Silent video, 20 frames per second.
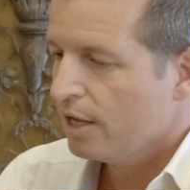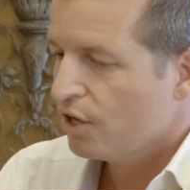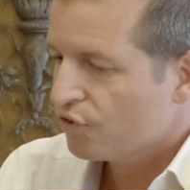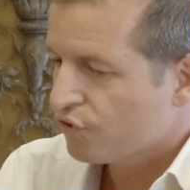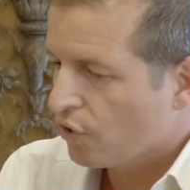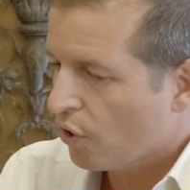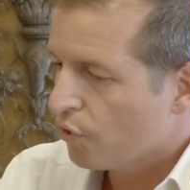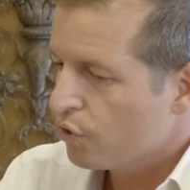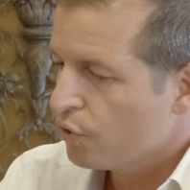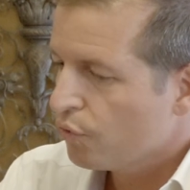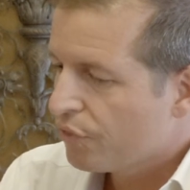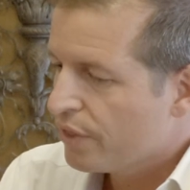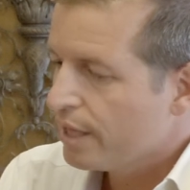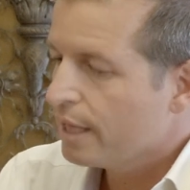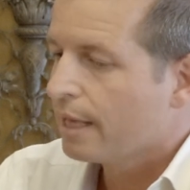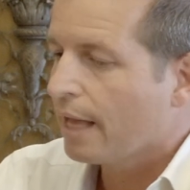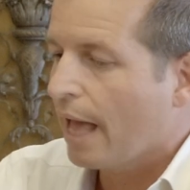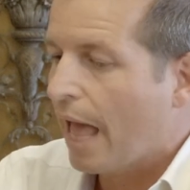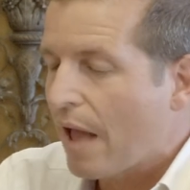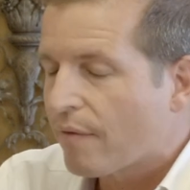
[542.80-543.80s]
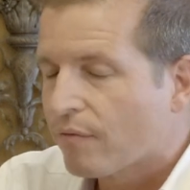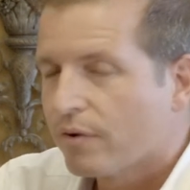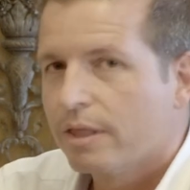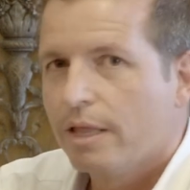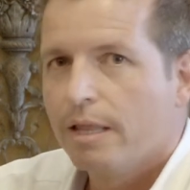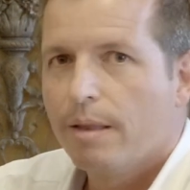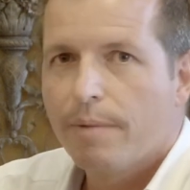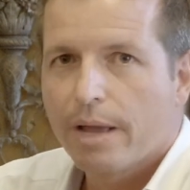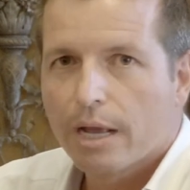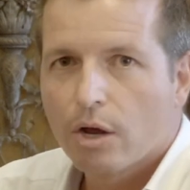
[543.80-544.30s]
So you think
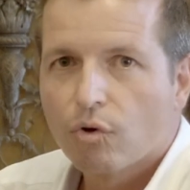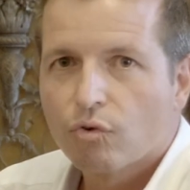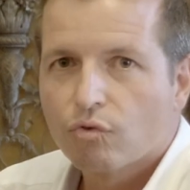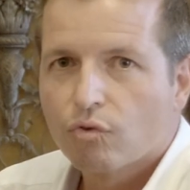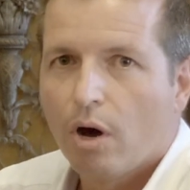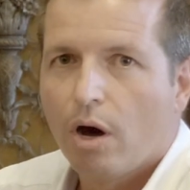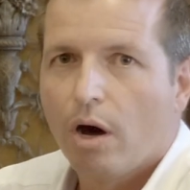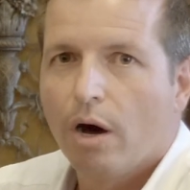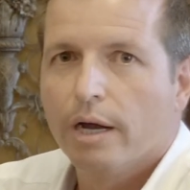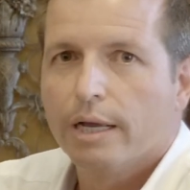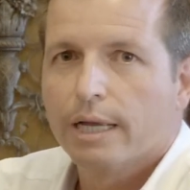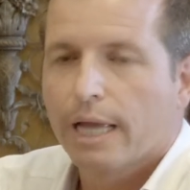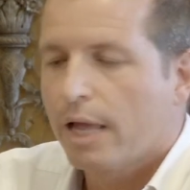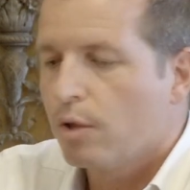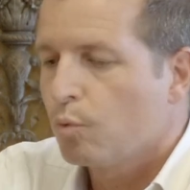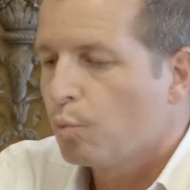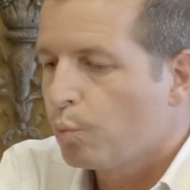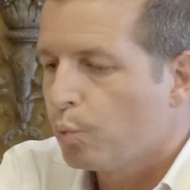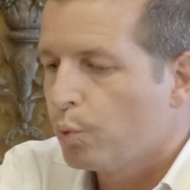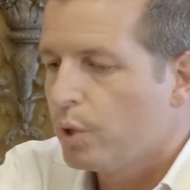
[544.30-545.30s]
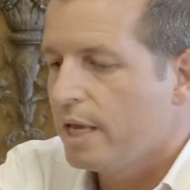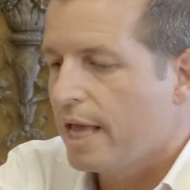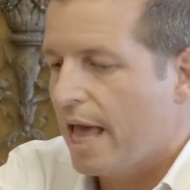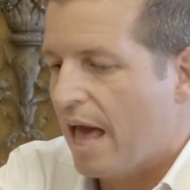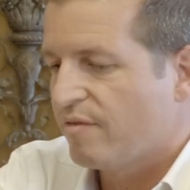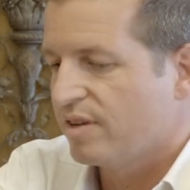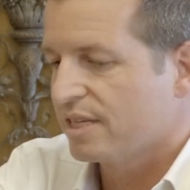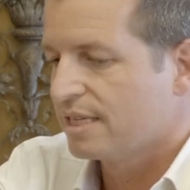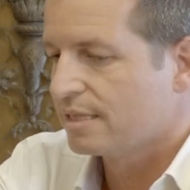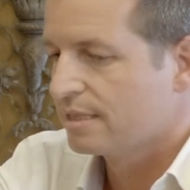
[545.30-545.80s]
everything that might go wrong, and we
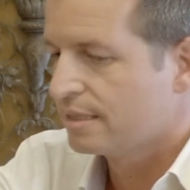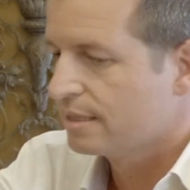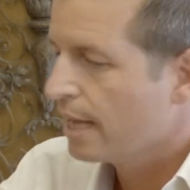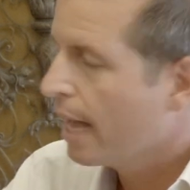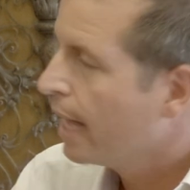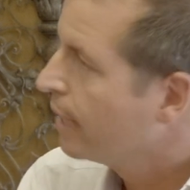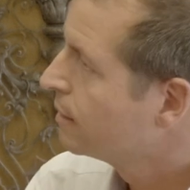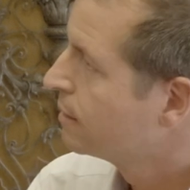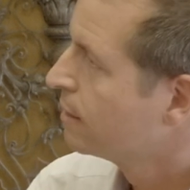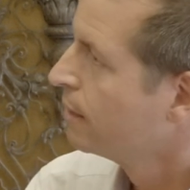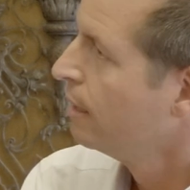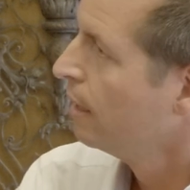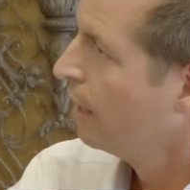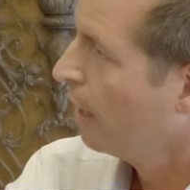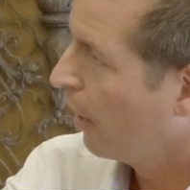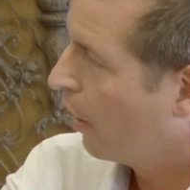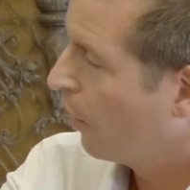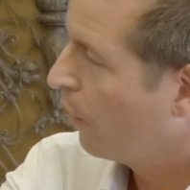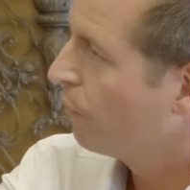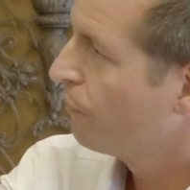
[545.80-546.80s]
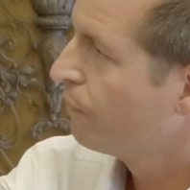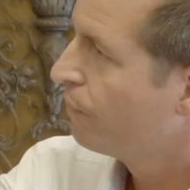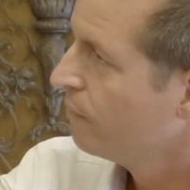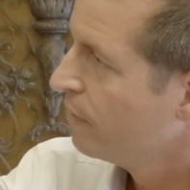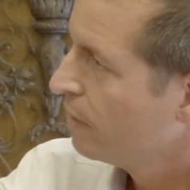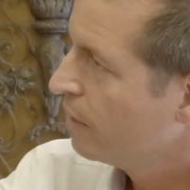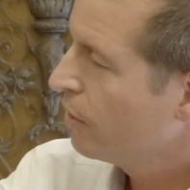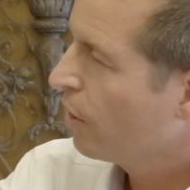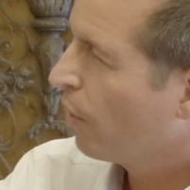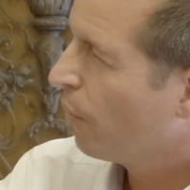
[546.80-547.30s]
have a set of,
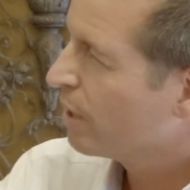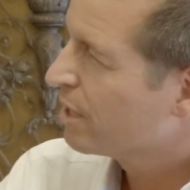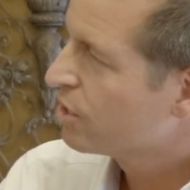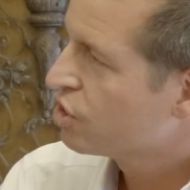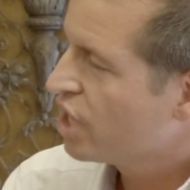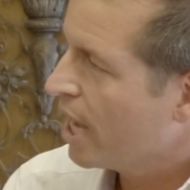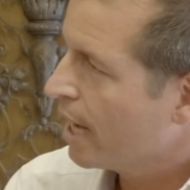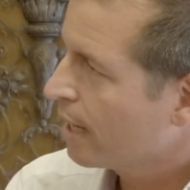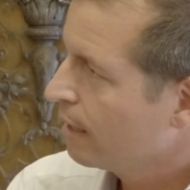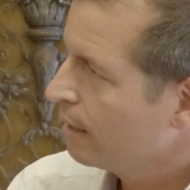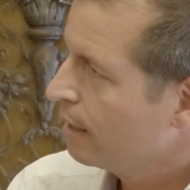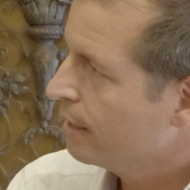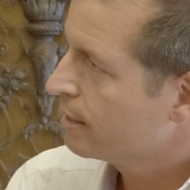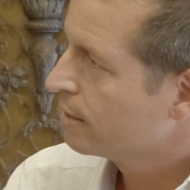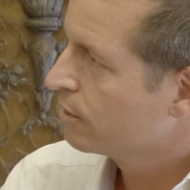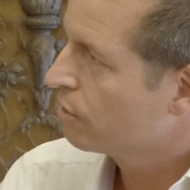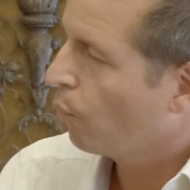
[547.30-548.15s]
a checklist.